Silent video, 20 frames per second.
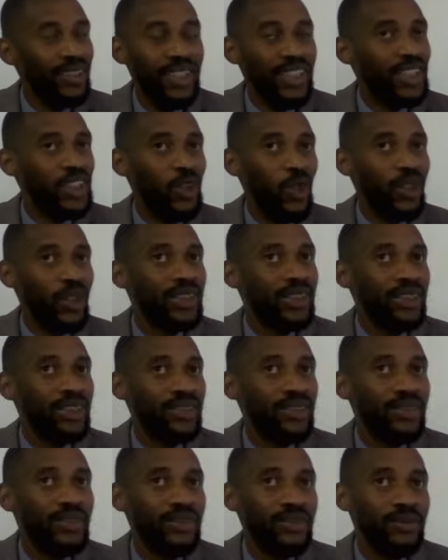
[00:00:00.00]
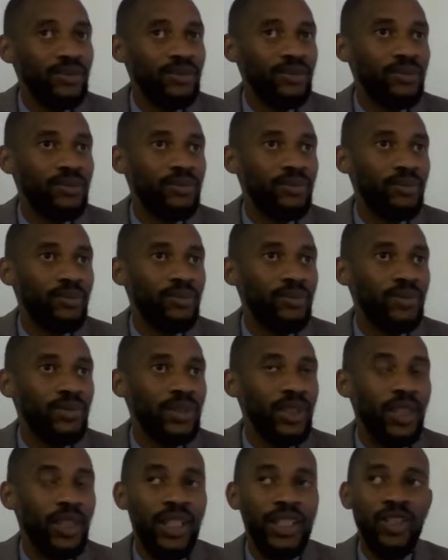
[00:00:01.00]
He's not.
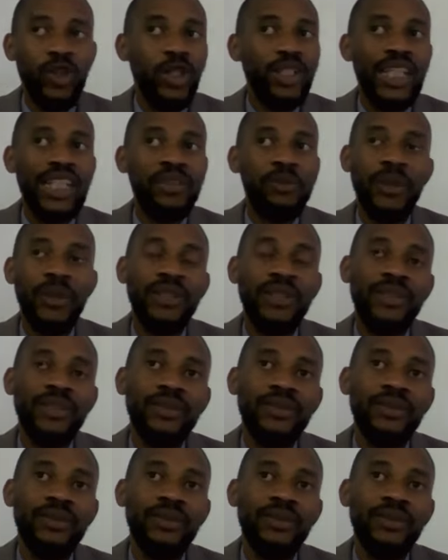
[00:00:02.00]
He's not desperate.